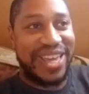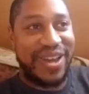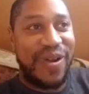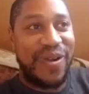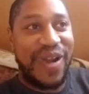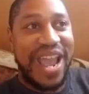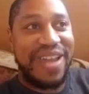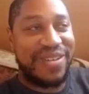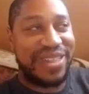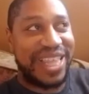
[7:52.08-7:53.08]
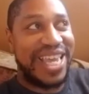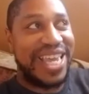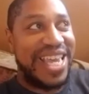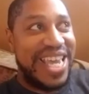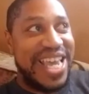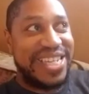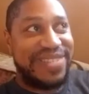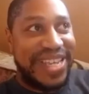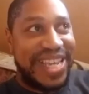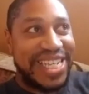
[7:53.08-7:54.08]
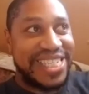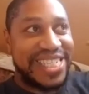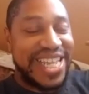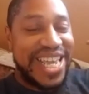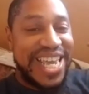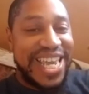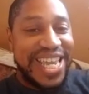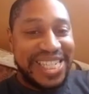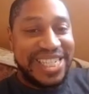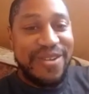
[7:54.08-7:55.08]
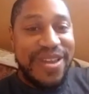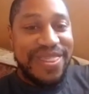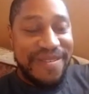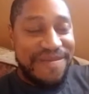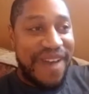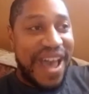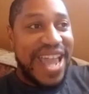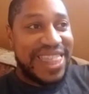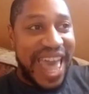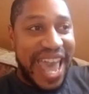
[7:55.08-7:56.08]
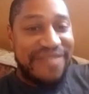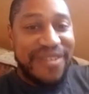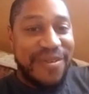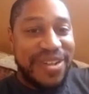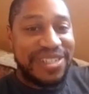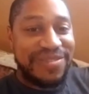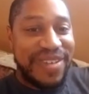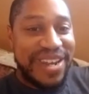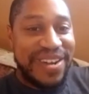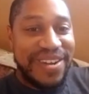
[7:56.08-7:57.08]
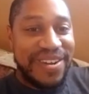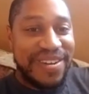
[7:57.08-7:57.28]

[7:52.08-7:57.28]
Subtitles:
all right with it is because he's doing the fight that everyone's been